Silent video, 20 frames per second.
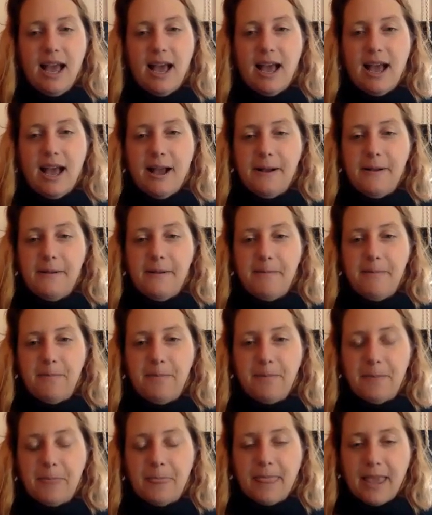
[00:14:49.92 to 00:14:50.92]
um,
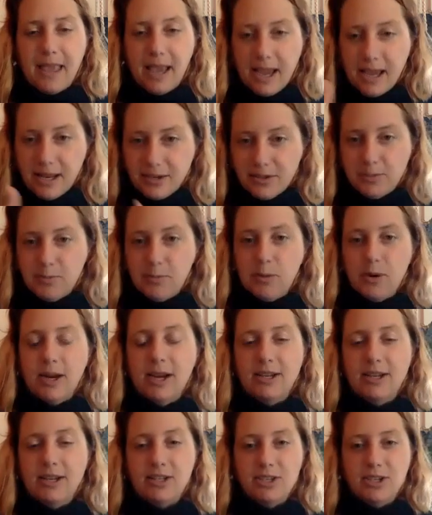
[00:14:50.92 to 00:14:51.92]
and
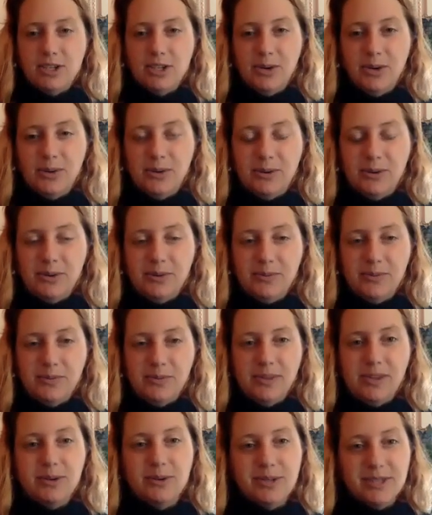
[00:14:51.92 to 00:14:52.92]
bring us to
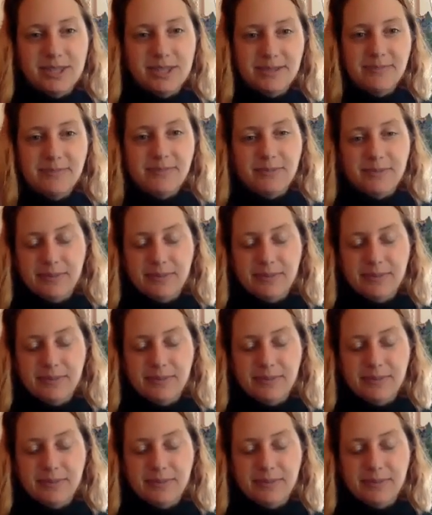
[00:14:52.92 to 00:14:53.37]
those,